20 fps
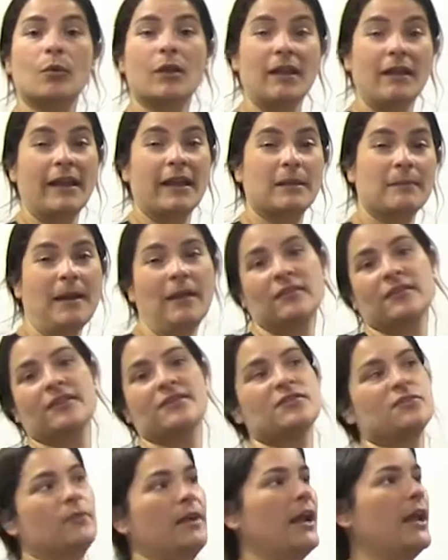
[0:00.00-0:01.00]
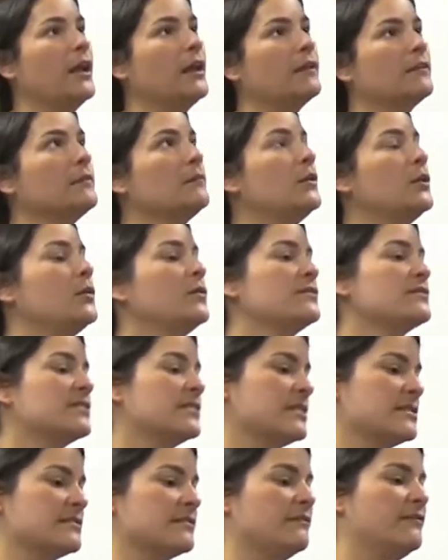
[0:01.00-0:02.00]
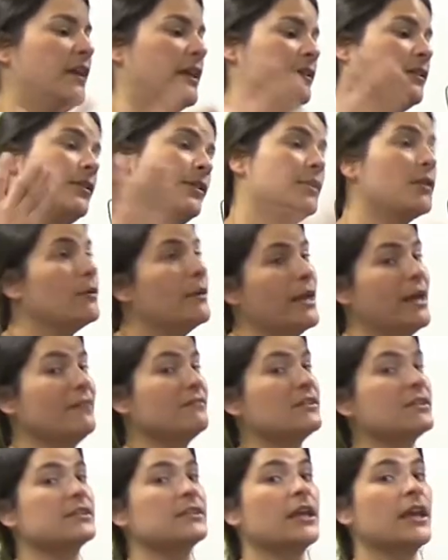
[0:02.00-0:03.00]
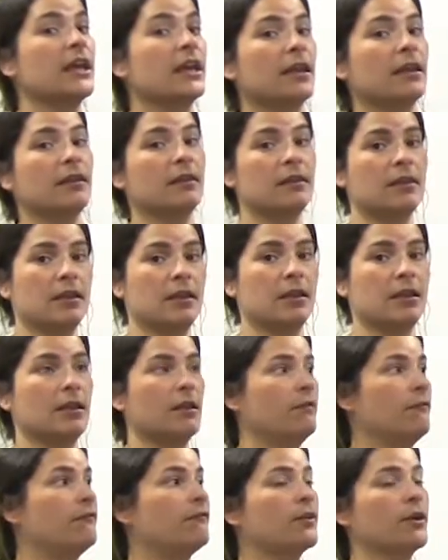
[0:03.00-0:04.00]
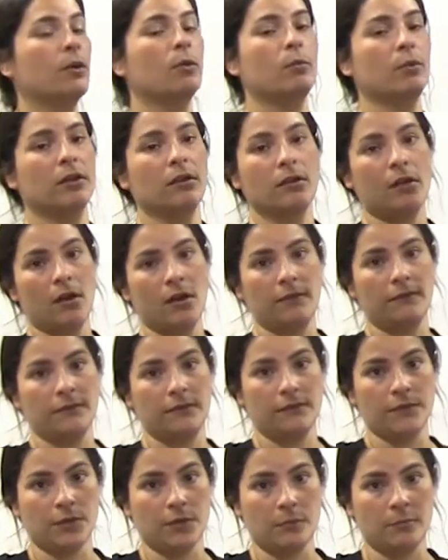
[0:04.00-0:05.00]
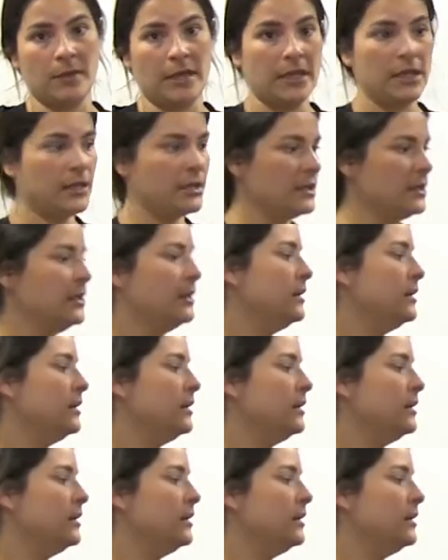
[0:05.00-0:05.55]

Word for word: What I like about this rack the most is the fact that you don't have to take the front wheel off of your bike